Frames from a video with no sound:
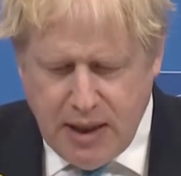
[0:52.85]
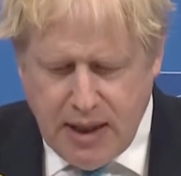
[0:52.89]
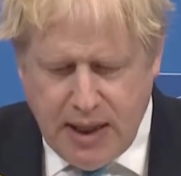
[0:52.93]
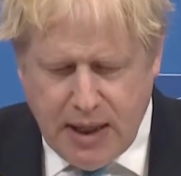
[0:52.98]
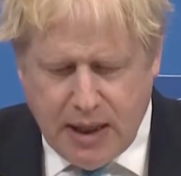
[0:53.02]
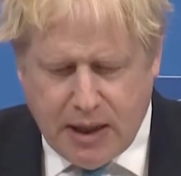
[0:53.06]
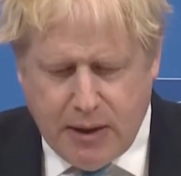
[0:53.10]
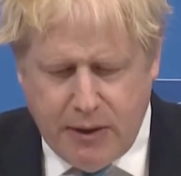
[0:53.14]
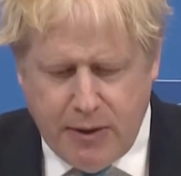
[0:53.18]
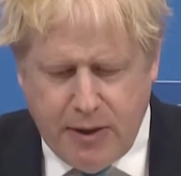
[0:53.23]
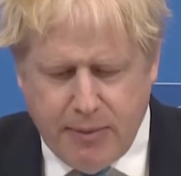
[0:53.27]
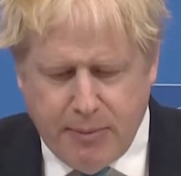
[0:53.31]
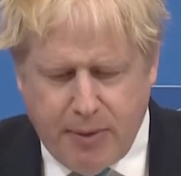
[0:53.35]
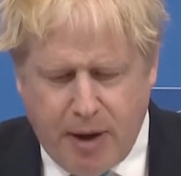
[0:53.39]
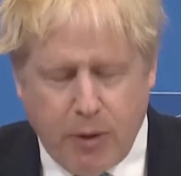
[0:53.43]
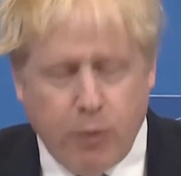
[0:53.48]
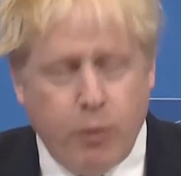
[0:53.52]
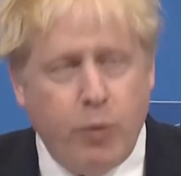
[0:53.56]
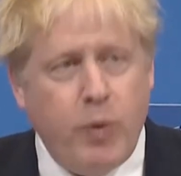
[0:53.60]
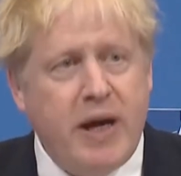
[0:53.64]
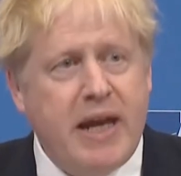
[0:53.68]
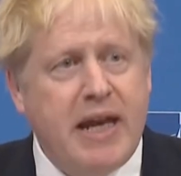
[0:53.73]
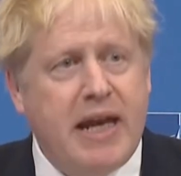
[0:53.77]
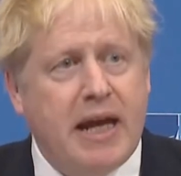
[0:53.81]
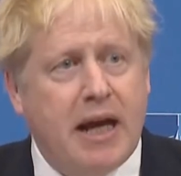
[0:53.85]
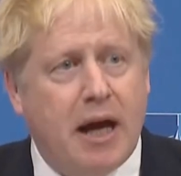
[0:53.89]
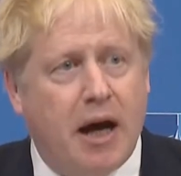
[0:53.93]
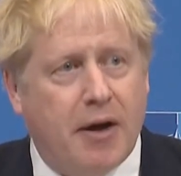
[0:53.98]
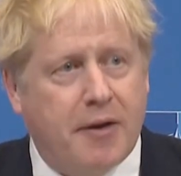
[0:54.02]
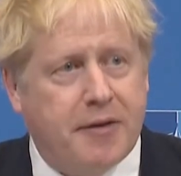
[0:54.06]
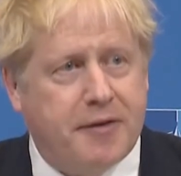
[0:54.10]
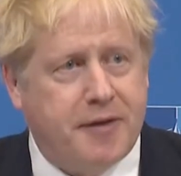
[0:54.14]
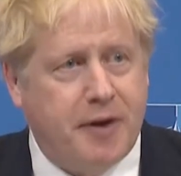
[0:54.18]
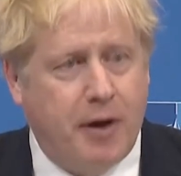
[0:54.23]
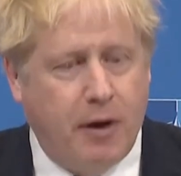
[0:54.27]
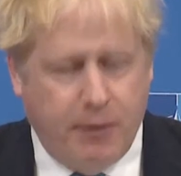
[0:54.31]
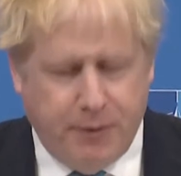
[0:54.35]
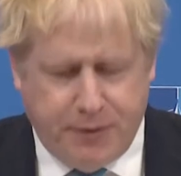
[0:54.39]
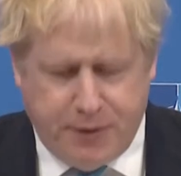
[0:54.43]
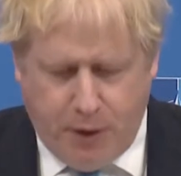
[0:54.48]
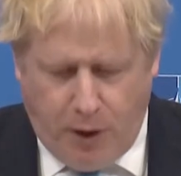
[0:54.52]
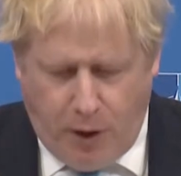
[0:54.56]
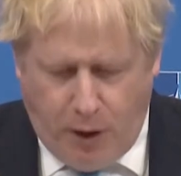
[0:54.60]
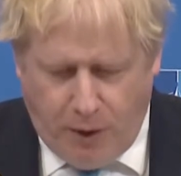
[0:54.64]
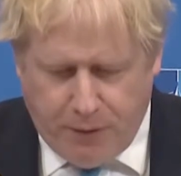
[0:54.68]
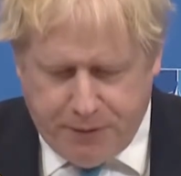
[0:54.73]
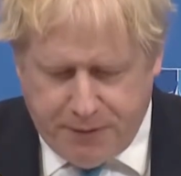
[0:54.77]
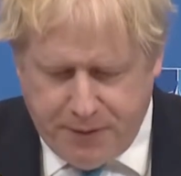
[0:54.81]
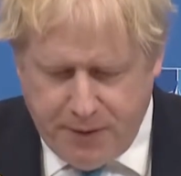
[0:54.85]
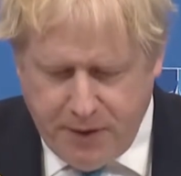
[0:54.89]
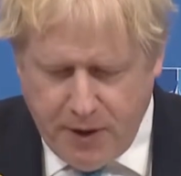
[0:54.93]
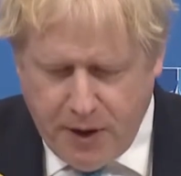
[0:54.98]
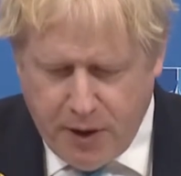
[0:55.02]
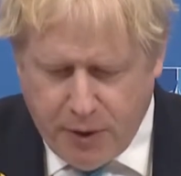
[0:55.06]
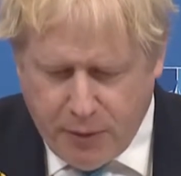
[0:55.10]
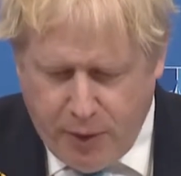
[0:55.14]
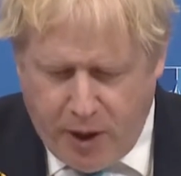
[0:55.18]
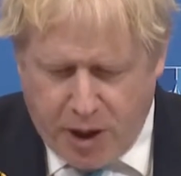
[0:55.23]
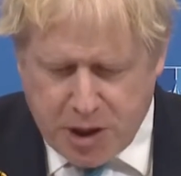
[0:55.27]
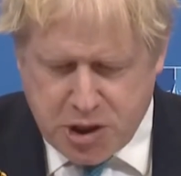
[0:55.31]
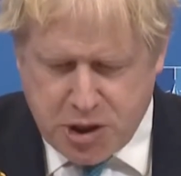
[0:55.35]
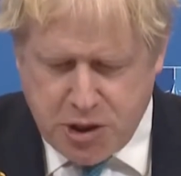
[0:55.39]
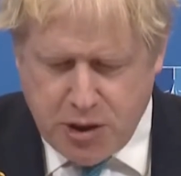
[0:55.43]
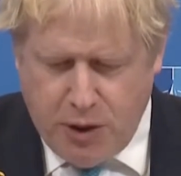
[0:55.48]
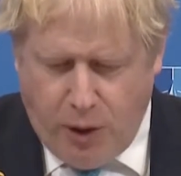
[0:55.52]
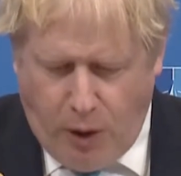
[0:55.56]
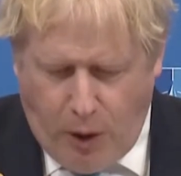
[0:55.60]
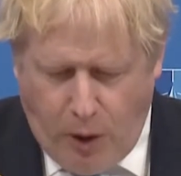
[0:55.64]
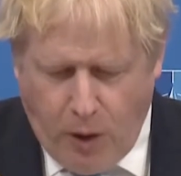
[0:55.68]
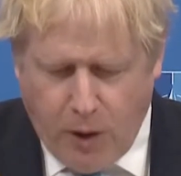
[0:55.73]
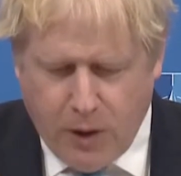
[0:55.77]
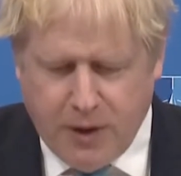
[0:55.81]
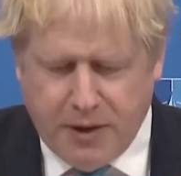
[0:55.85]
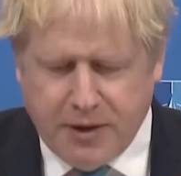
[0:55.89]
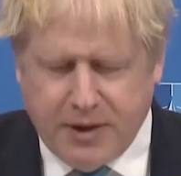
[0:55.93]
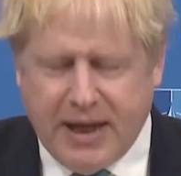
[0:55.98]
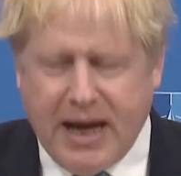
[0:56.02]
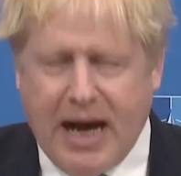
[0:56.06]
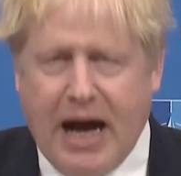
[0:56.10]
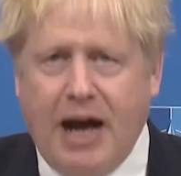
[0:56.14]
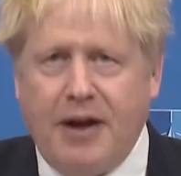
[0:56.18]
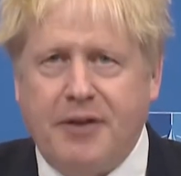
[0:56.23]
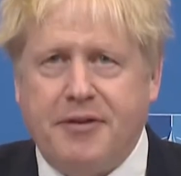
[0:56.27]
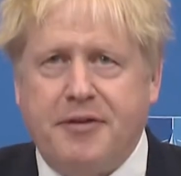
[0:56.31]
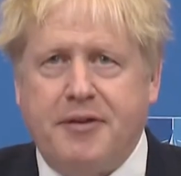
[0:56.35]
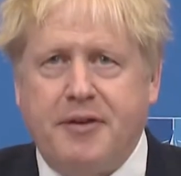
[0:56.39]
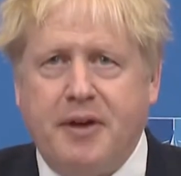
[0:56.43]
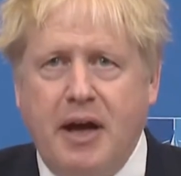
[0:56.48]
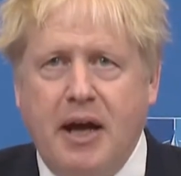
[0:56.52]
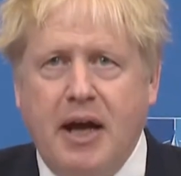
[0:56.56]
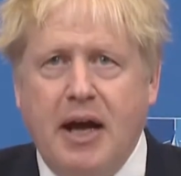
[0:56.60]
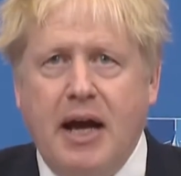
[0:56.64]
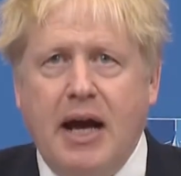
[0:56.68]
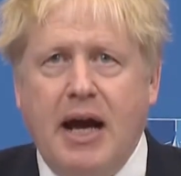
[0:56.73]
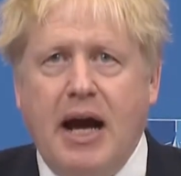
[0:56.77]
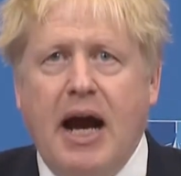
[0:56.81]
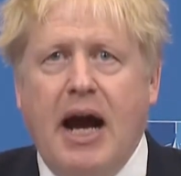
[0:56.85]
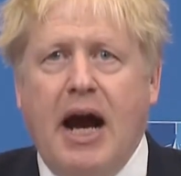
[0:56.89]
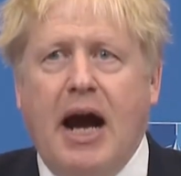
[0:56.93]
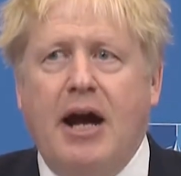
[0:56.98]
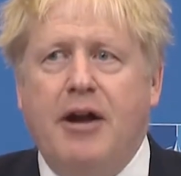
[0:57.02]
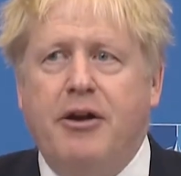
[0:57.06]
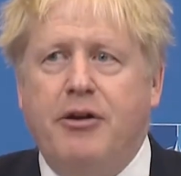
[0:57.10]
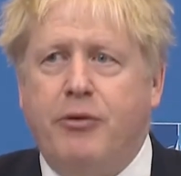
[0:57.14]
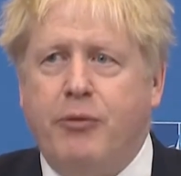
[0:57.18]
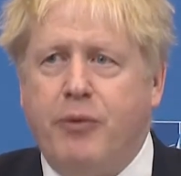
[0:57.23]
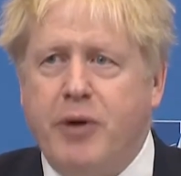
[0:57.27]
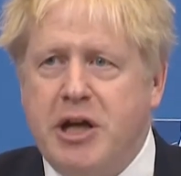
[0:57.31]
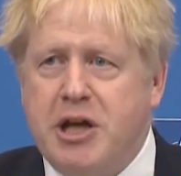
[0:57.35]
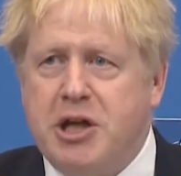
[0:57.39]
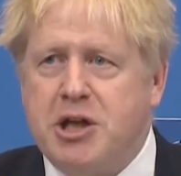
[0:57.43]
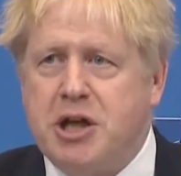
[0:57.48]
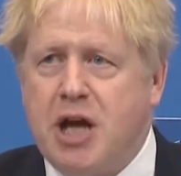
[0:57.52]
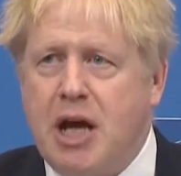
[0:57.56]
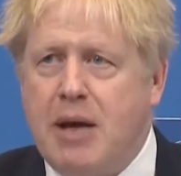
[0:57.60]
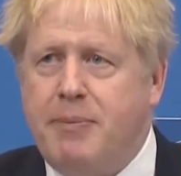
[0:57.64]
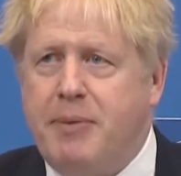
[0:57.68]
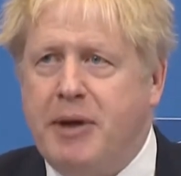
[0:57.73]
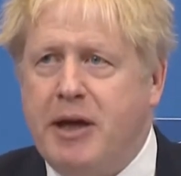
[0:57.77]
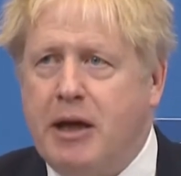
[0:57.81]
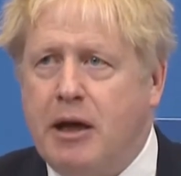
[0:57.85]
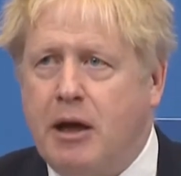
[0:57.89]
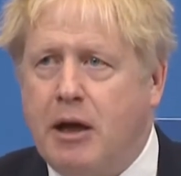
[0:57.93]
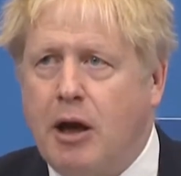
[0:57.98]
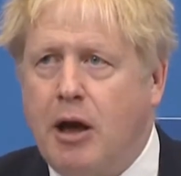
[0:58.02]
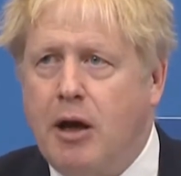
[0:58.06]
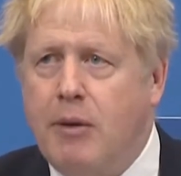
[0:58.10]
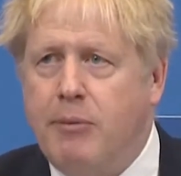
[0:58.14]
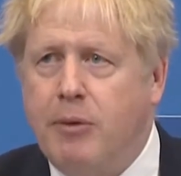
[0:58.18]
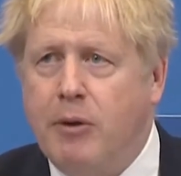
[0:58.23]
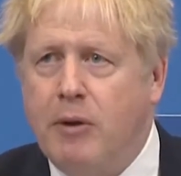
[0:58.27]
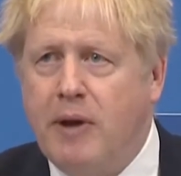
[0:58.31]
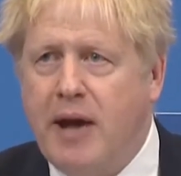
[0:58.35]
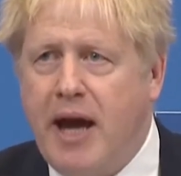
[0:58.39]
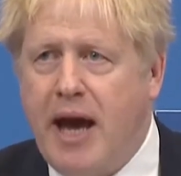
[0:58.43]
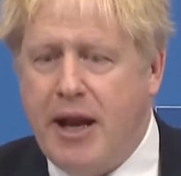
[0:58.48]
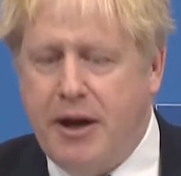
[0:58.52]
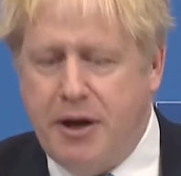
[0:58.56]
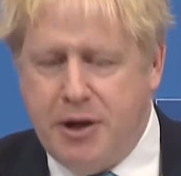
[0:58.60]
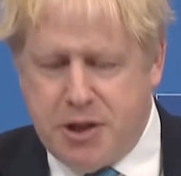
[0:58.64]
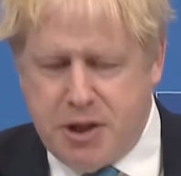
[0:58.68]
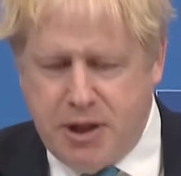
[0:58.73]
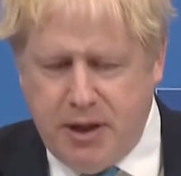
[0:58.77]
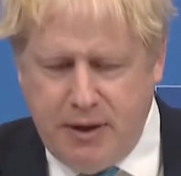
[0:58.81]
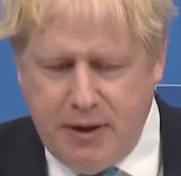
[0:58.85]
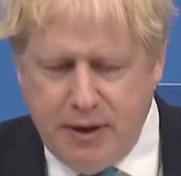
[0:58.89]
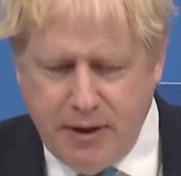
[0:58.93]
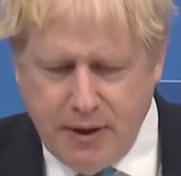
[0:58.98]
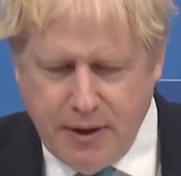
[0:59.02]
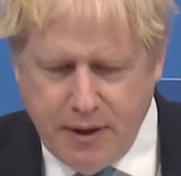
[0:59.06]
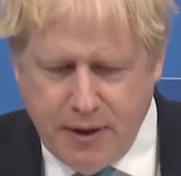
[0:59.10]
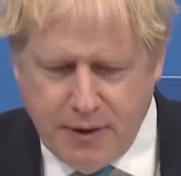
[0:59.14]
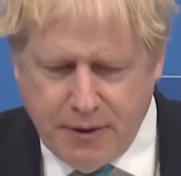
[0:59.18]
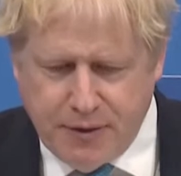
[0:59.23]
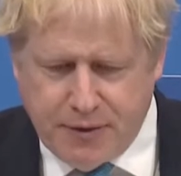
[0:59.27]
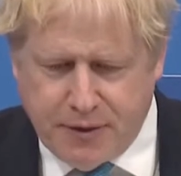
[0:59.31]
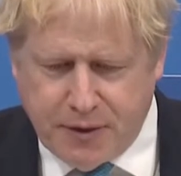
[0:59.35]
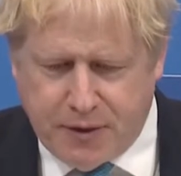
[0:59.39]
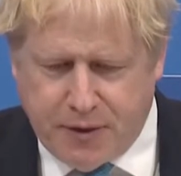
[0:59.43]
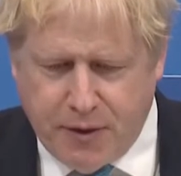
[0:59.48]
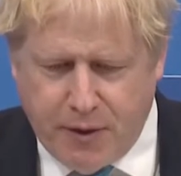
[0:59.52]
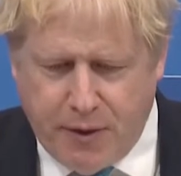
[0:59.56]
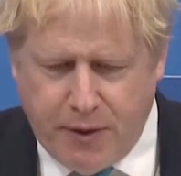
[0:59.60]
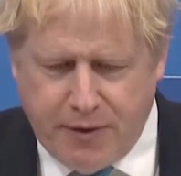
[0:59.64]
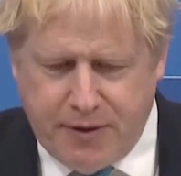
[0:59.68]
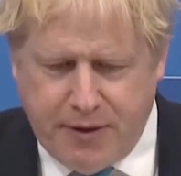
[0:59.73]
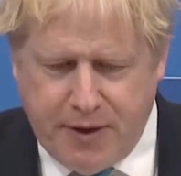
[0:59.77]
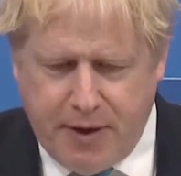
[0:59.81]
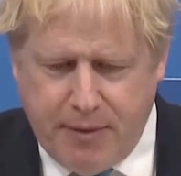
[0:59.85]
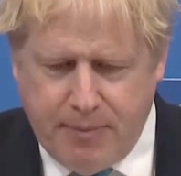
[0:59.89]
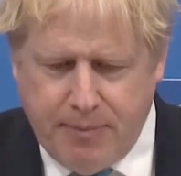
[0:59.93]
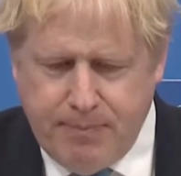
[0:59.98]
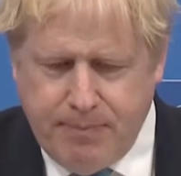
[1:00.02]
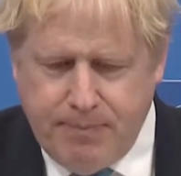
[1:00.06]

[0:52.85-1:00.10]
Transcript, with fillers: including by weaning ourselves off Russian oil and gas and reshaping global energy security.